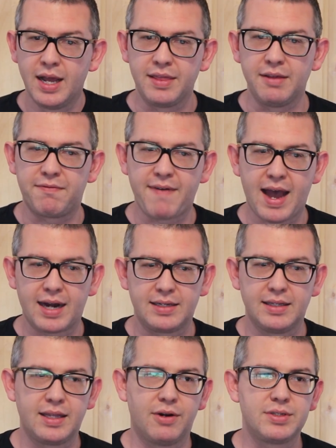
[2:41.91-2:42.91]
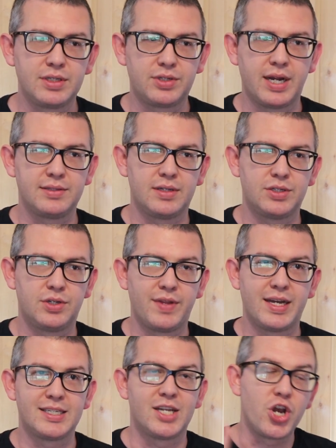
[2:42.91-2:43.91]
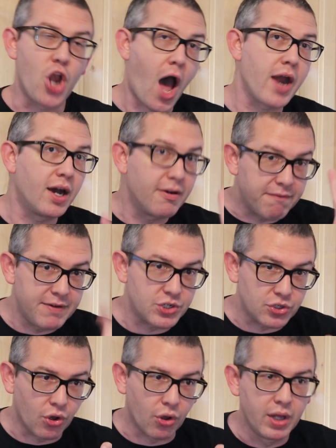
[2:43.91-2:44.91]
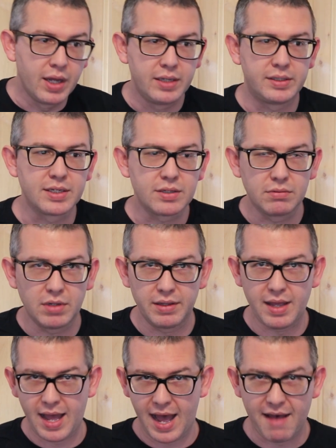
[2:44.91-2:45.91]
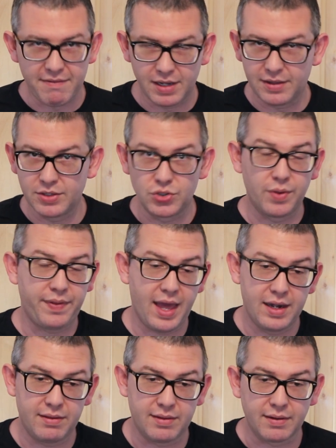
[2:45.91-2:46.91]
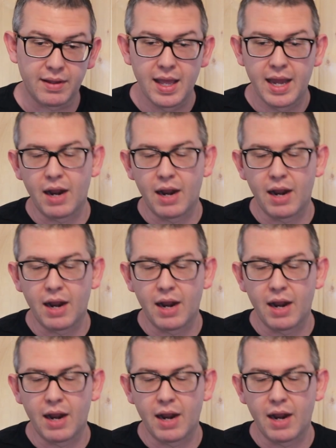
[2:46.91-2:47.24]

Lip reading: the fact that there is a translation that is not official doesn't really have anything to do with anything.